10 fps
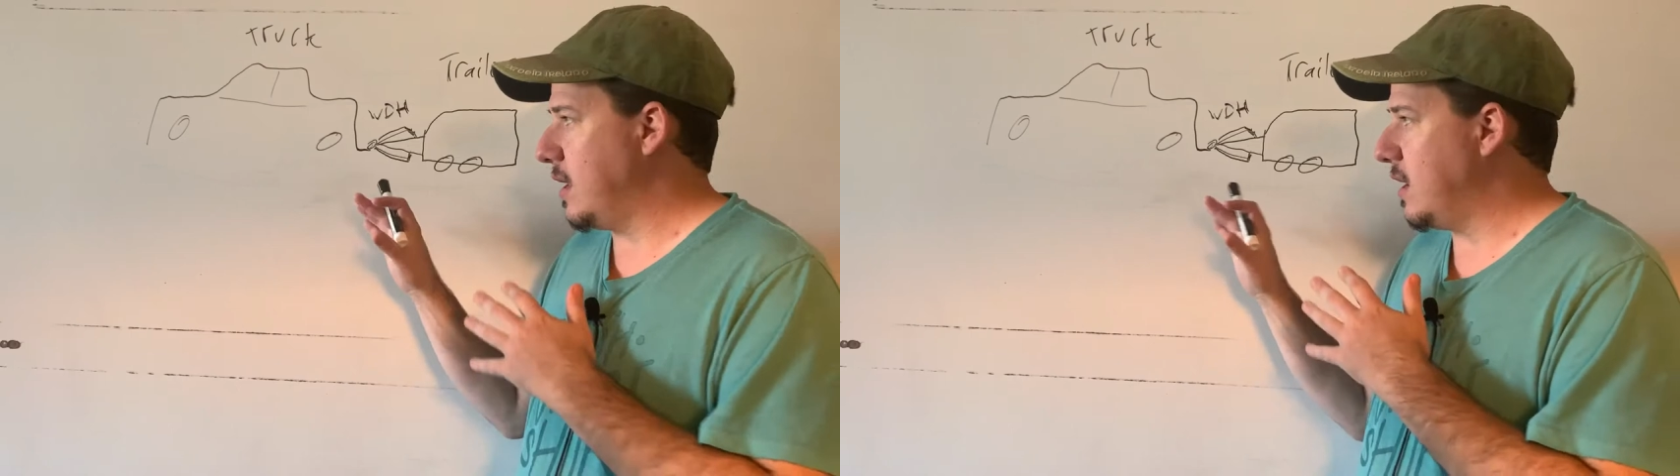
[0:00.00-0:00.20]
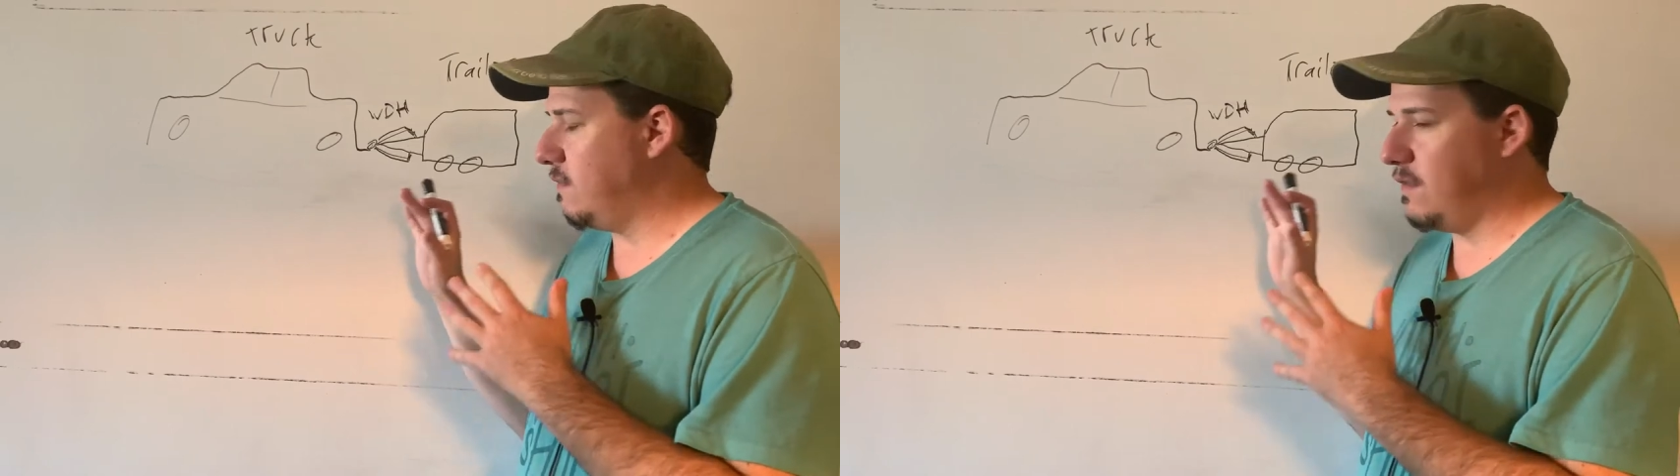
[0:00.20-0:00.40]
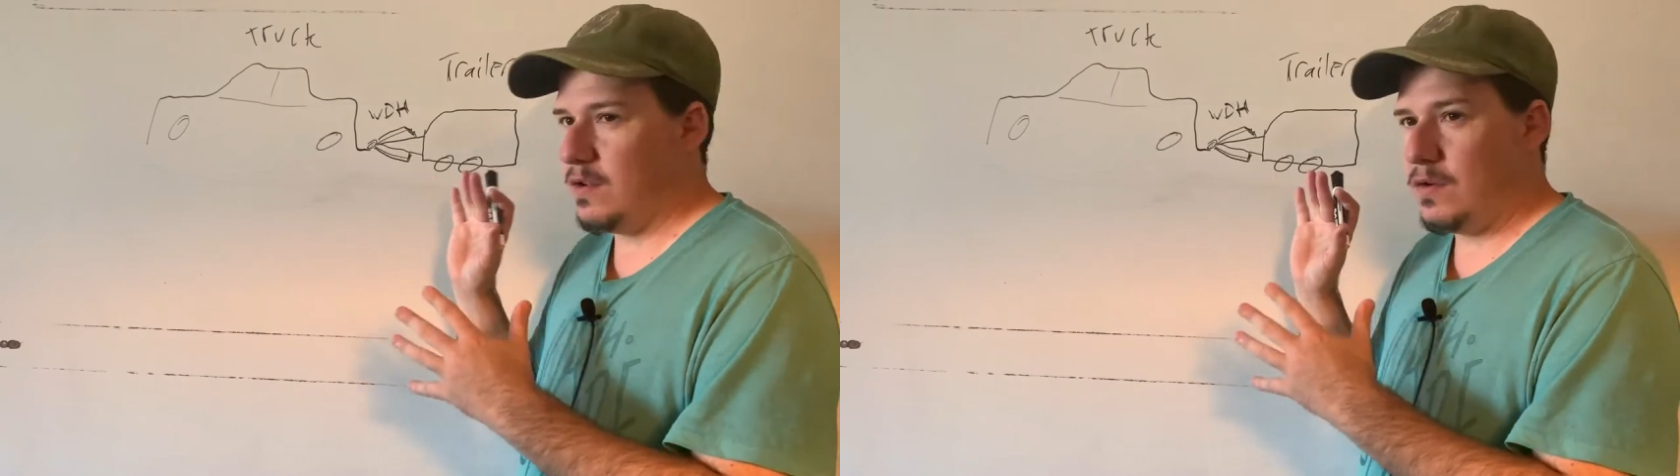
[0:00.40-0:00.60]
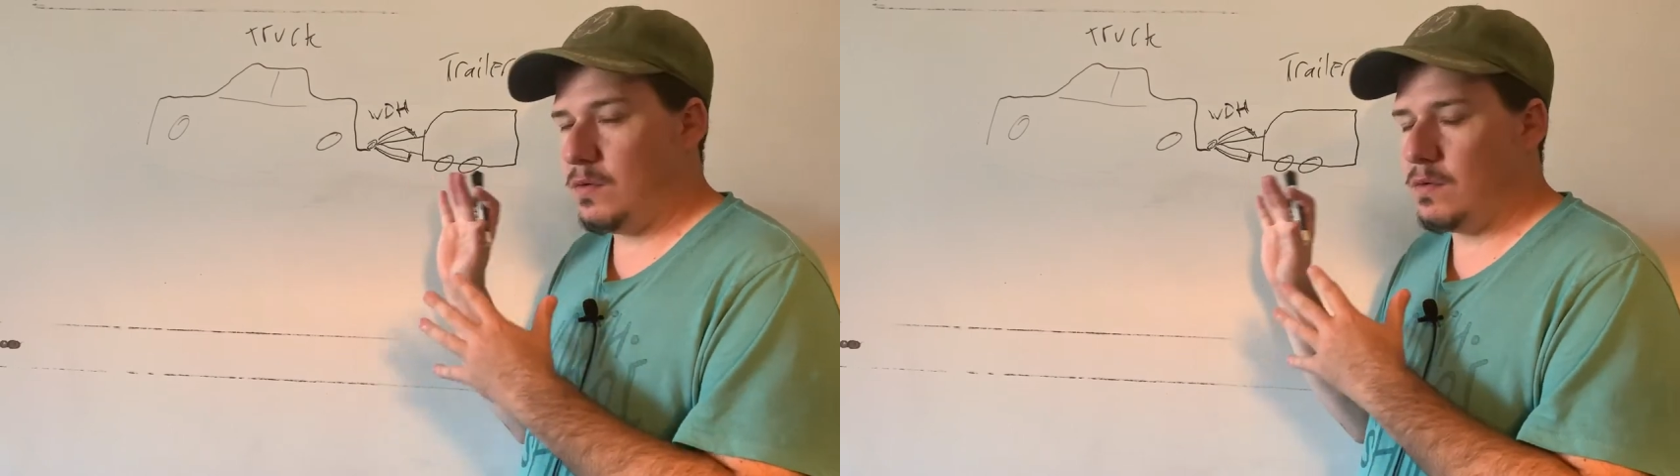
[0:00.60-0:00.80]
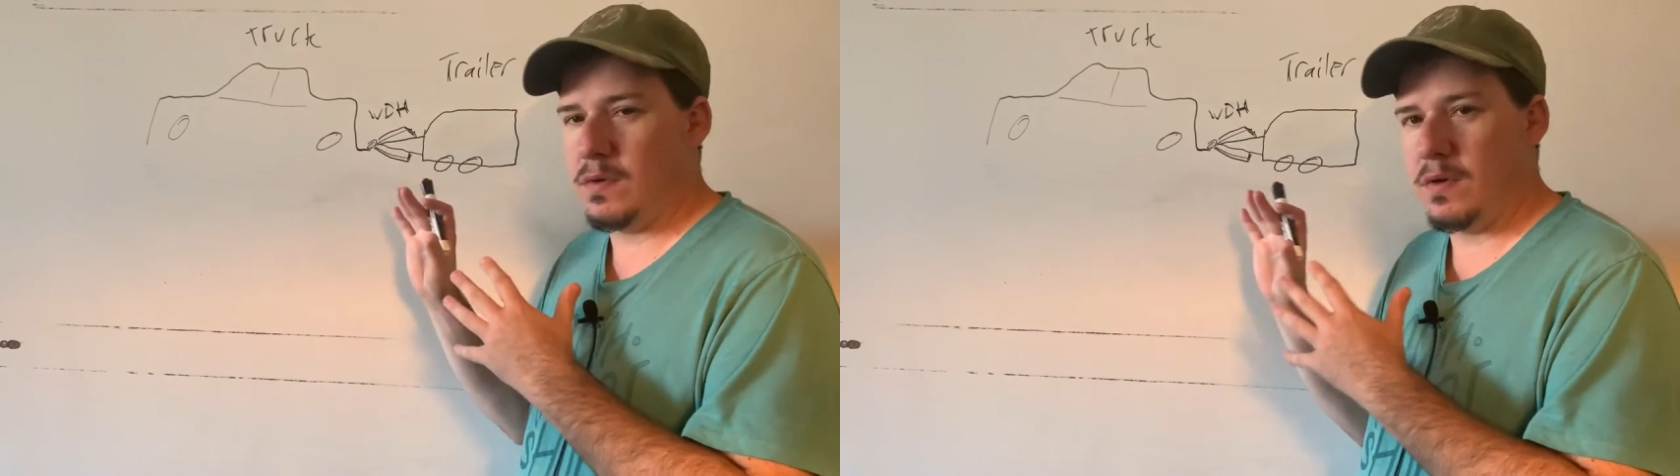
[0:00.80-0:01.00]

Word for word: of give you